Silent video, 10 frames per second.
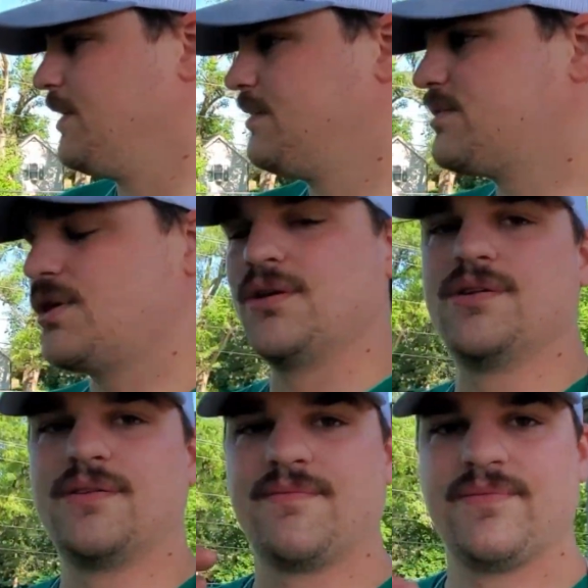
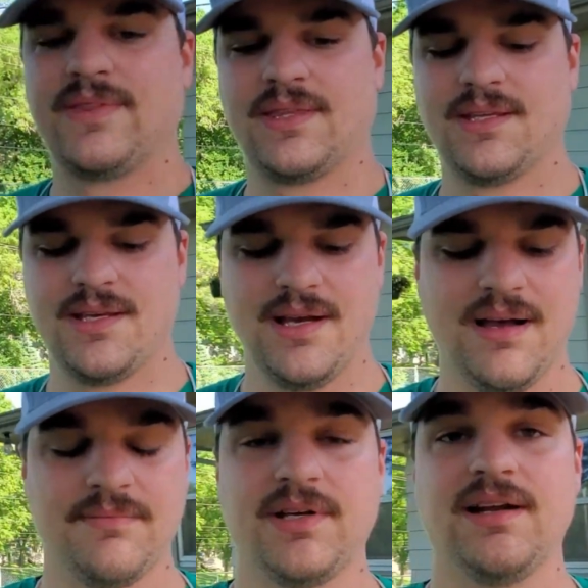So
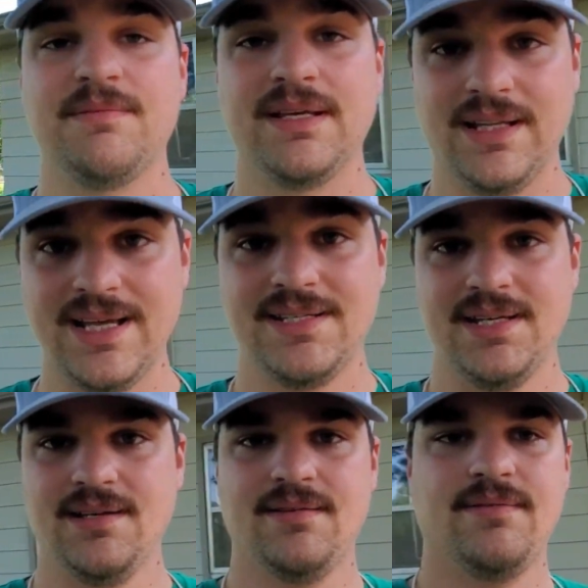I'm gonna be
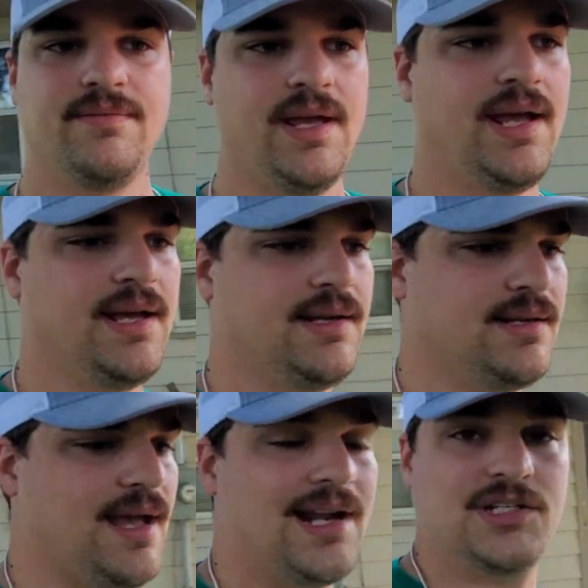lazy
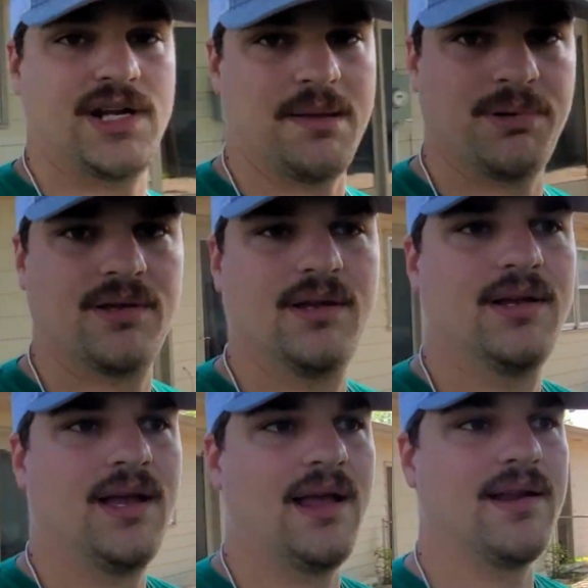and out of shape
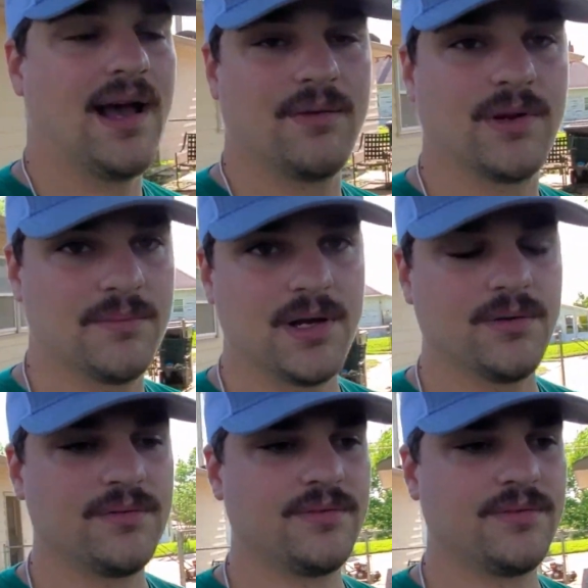and not real mow.